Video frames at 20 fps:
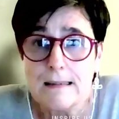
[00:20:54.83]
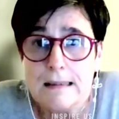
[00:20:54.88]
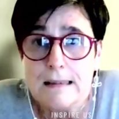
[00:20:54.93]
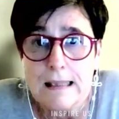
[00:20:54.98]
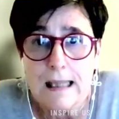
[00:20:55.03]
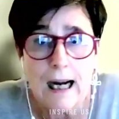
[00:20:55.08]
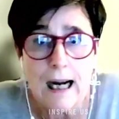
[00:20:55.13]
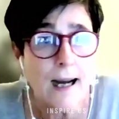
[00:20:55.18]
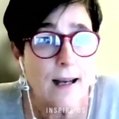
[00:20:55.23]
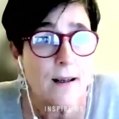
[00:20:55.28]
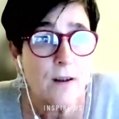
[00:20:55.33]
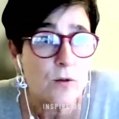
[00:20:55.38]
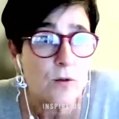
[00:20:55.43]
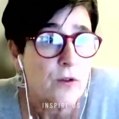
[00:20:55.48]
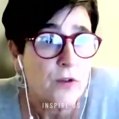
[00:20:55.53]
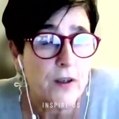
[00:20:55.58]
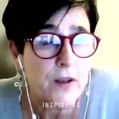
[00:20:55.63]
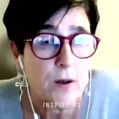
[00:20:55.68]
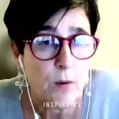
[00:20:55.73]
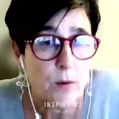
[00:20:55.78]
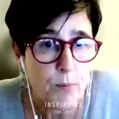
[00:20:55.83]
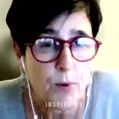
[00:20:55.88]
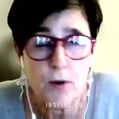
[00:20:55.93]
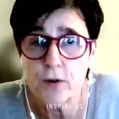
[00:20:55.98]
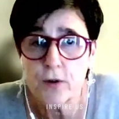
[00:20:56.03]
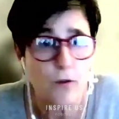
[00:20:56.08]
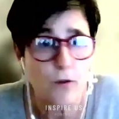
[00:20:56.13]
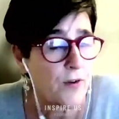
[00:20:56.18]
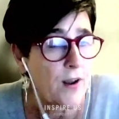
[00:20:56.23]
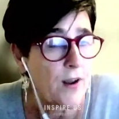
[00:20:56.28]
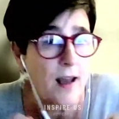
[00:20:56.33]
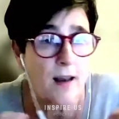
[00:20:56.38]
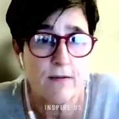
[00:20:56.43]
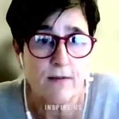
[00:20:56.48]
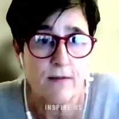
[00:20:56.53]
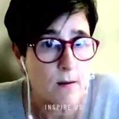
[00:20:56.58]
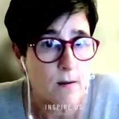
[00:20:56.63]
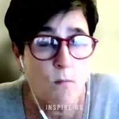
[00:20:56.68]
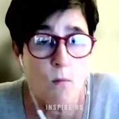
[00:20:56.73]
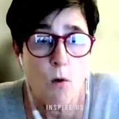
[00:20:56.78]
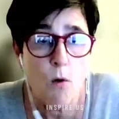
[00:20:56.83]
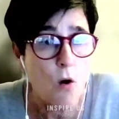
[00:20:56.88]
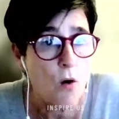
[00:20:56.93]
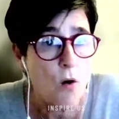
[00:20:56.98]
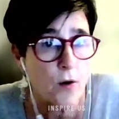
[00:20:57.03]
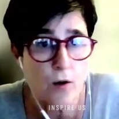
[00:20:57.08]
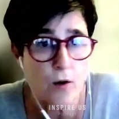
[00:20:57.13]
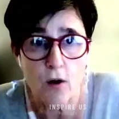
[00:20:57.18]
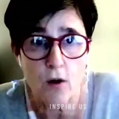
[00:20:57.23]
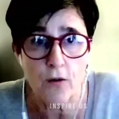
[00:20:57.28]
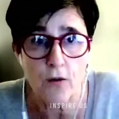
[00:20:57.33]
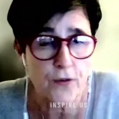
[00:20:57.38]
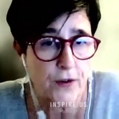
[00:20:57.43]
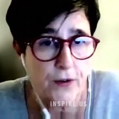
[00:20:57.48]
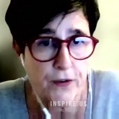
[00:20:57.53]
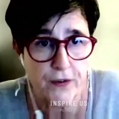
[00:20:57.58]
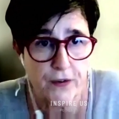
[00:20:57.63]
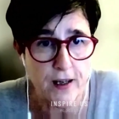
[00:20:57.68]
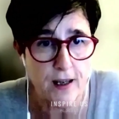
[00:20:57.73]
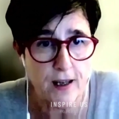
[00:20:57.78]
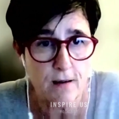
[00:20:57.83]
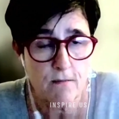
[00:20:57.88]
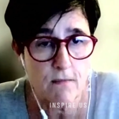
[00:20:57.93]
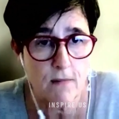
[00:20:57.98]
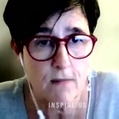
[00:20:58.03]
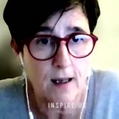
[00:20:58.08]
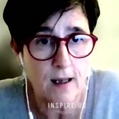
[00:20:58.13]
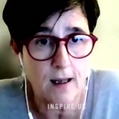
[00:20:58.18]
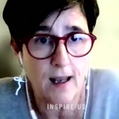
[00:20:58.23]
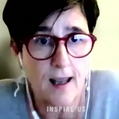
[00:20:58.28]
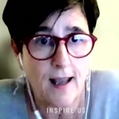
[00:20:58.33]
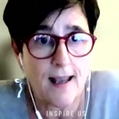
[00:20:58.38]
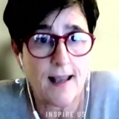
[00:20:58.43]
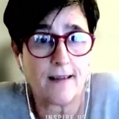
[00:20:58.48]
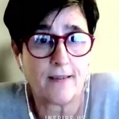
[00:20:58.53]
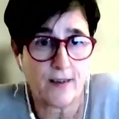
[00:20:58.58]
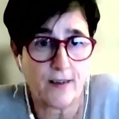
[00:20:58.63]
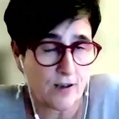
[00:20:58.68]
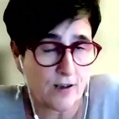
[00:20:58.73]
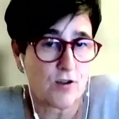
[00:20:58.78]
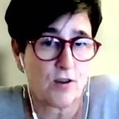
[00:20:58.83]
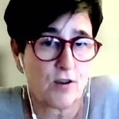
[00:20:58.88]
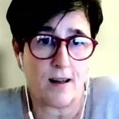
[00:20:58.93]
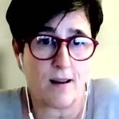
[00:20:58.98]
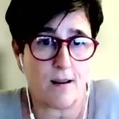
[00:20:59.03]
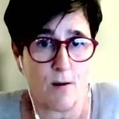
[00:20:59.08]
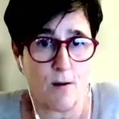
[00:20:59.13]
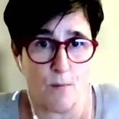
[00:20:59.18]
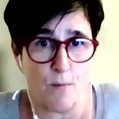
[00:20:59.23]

I don't see the point of having more of the same. It's actually a big